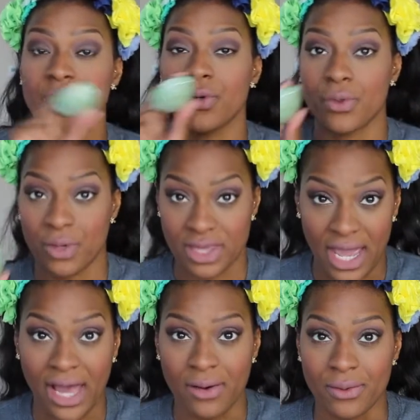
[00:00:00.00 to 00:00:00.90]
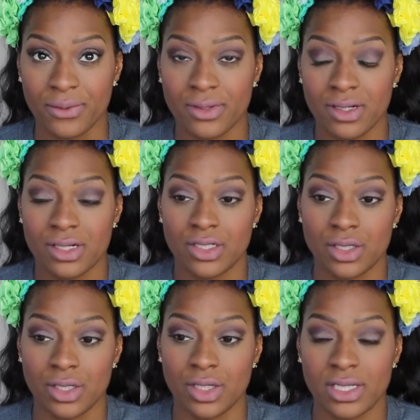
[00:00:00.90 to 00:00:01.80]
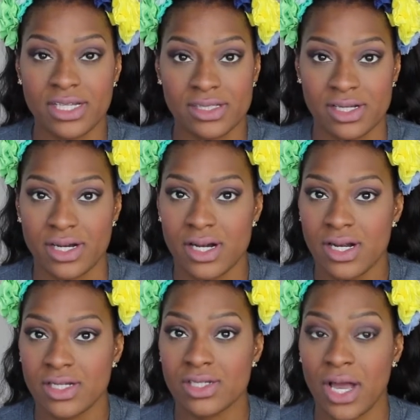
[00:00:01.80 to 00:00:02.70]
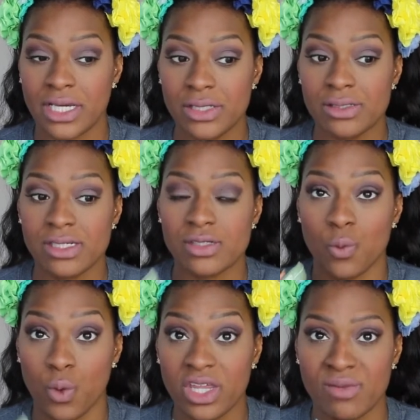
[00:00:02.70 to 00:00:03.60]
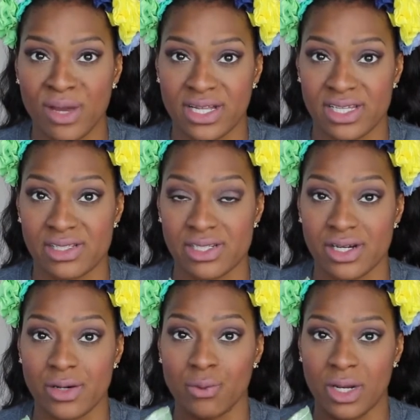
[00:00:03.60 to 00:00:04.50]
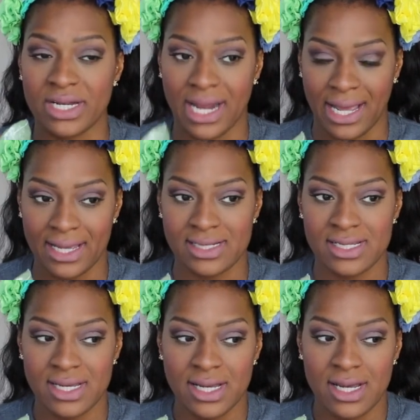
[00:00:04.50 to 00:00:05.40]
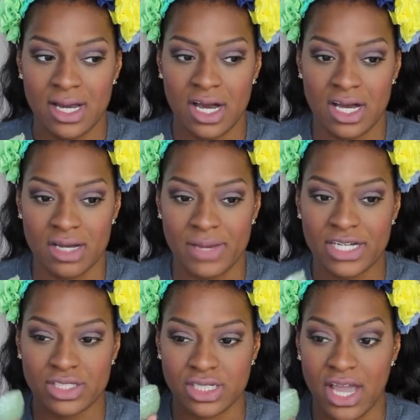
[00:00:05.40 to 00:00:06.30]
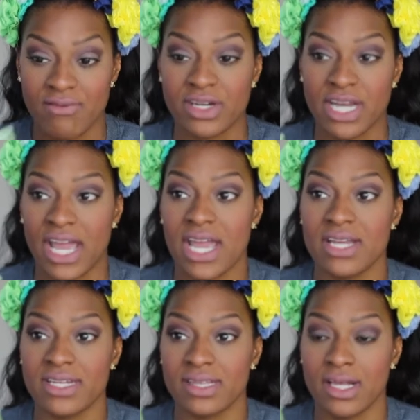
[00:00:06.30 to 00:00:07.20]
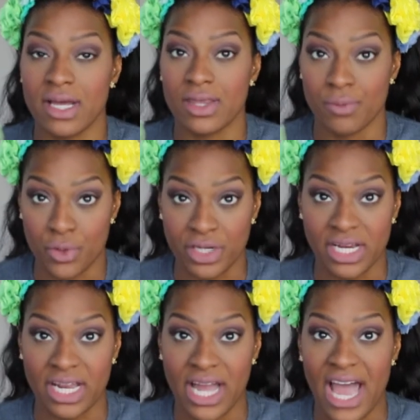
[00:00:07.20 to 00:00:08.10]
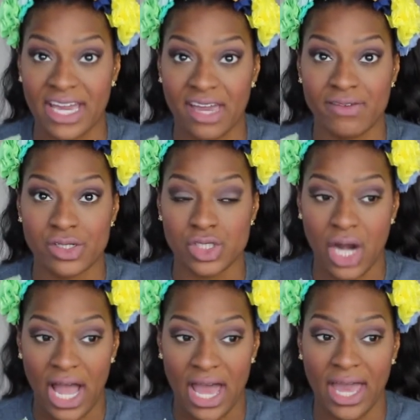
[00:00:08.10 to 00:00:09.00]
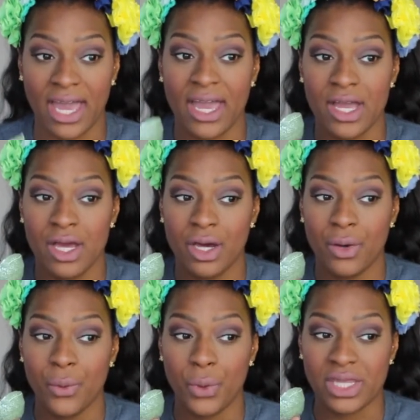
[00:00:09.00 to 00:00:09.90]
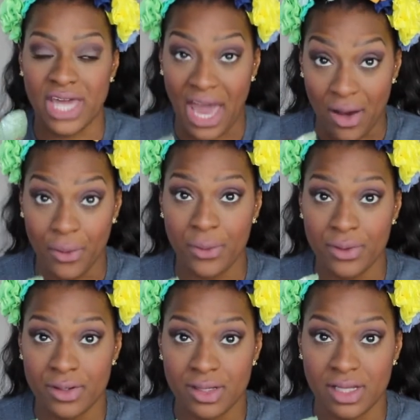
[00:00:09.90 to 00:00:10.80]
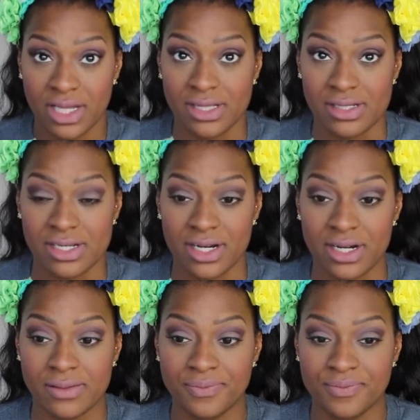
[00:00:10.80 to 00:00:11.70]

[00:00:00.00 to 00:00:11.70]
or without your cleanser. So I use this with my cleanser one night, actually every night, and in the morning I gave it a try without cleanser,